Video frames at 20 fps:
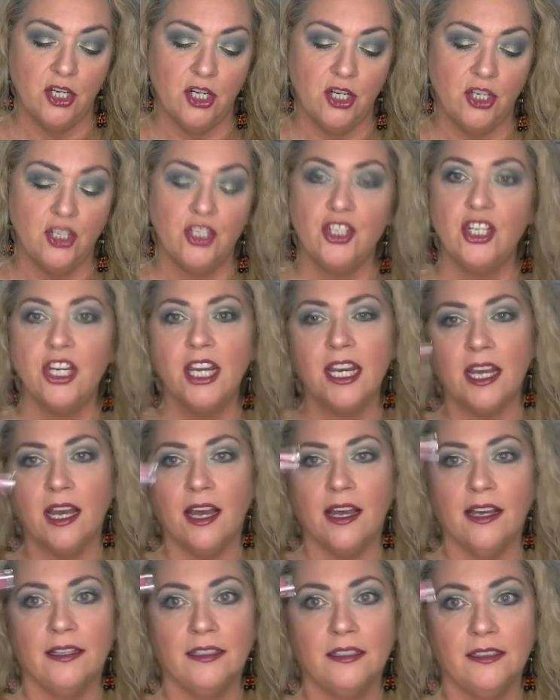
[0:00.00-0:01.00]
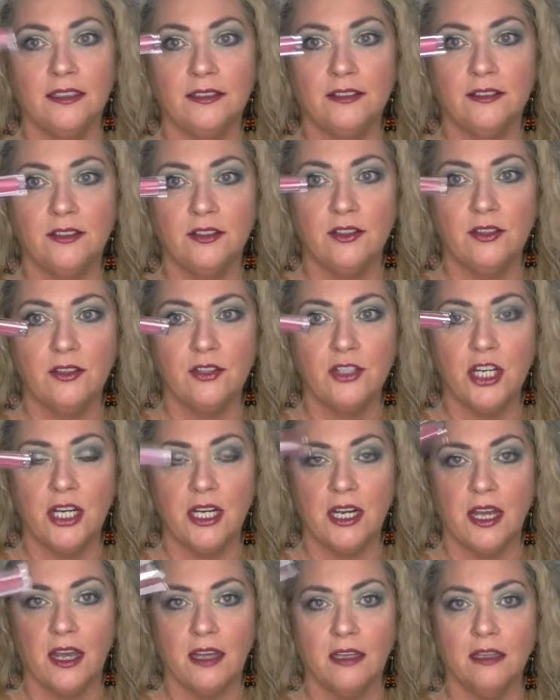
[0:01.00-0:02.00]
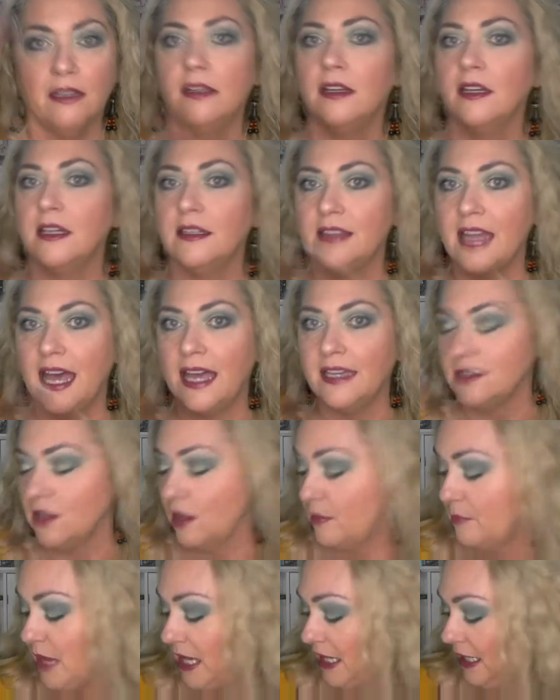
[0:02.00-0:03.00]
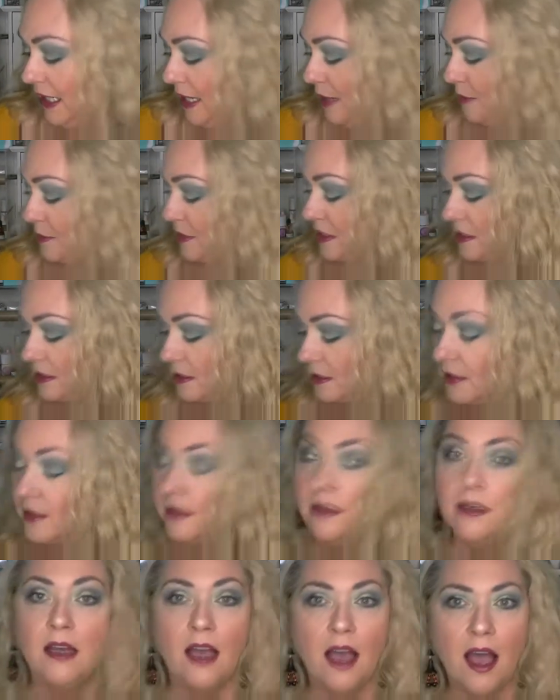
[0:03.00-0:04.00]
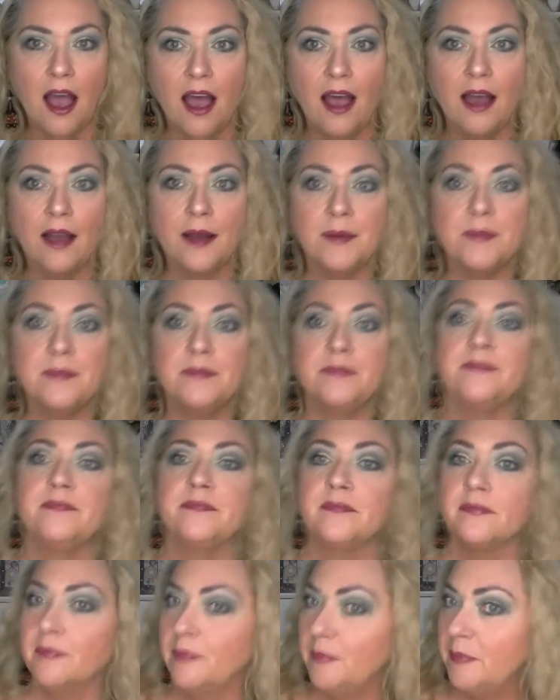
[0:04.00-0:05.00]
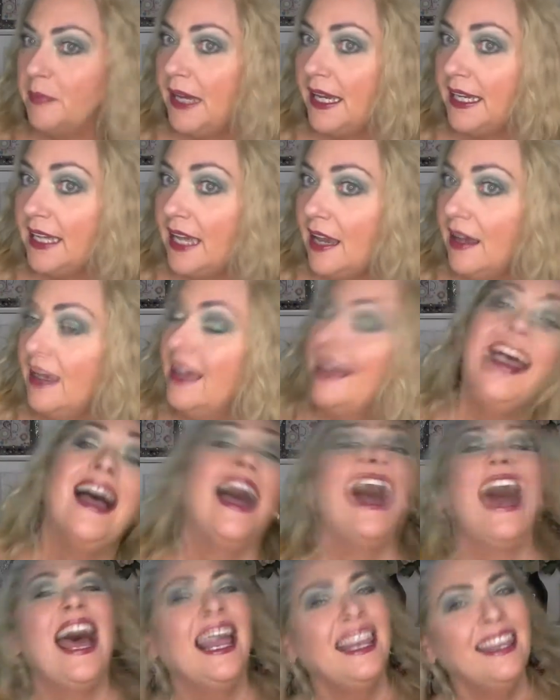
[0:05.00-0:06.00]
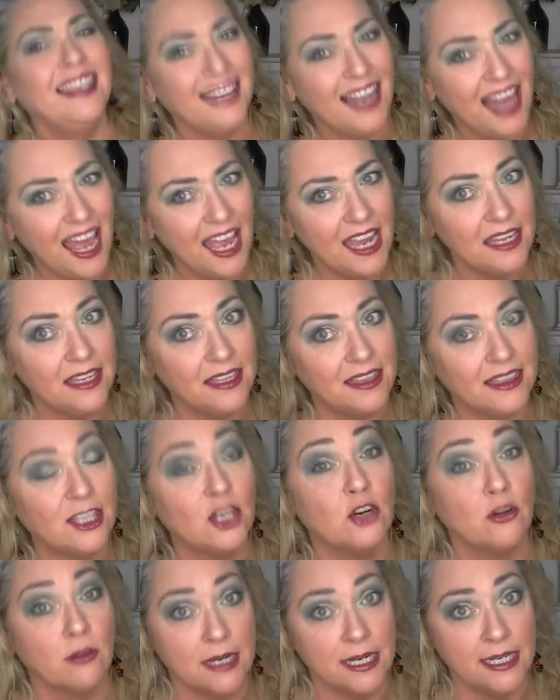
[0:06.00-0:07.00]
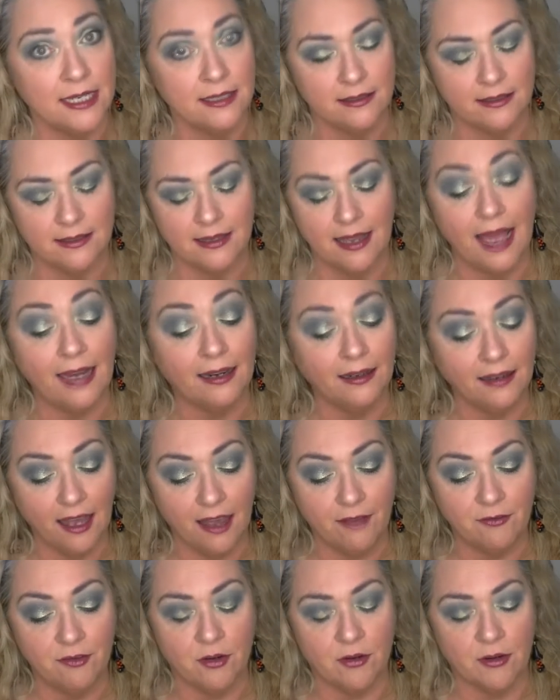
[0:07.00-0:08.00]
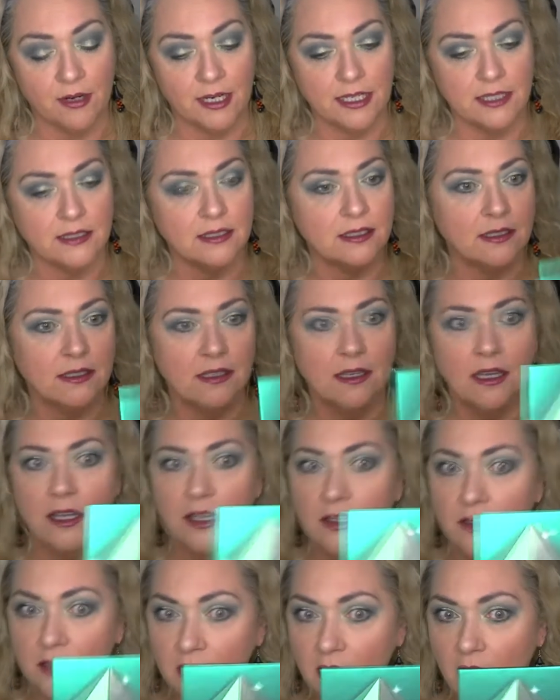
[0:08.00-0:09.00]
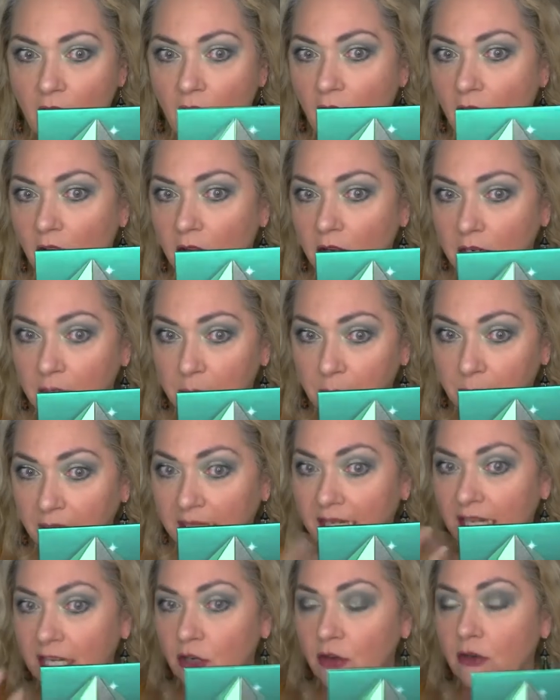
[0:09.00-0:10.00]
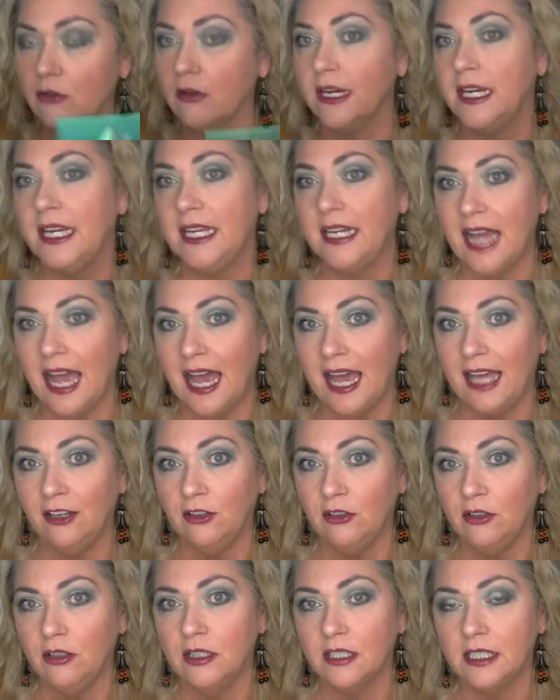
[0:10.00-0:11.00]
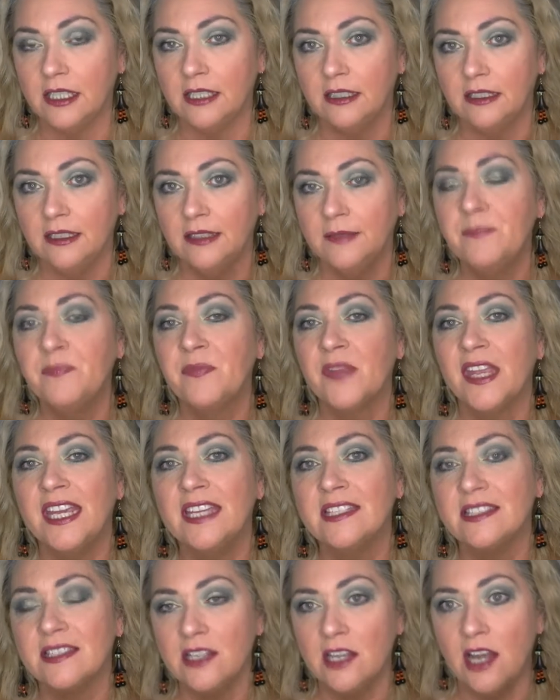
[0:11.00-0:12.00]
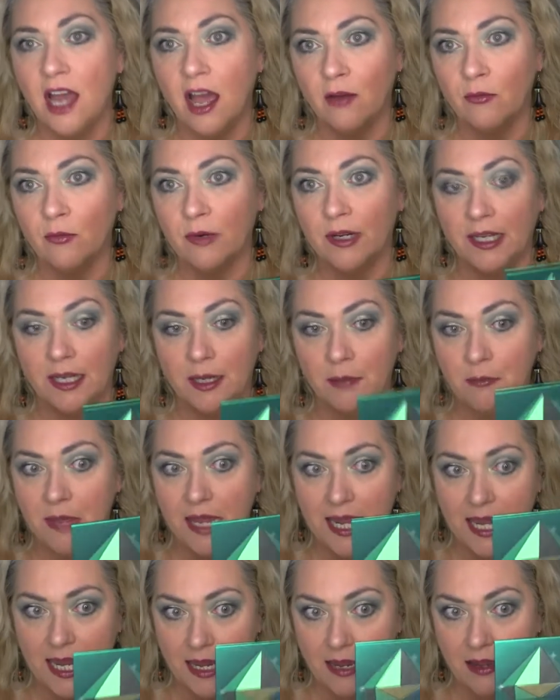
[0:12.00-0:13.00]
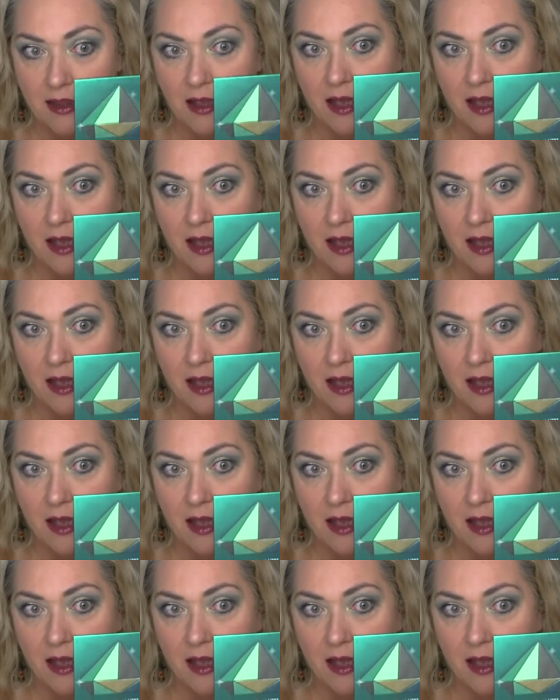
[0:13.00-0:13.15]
Sheikha. Sheikha. That's on my lips. Um, but yeah, I like the greens. I love the greens. The complete green eye look is not really me.